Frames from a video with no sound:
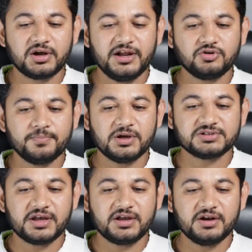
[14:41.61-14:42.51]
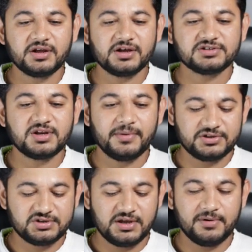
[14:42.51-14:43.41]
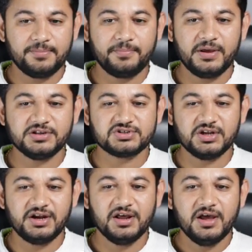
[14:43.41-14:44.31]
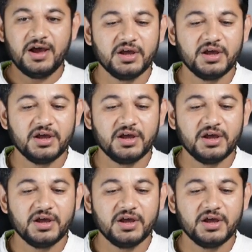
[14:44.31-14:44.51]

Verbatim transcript: click to plus icon, custom H T M L, paste it.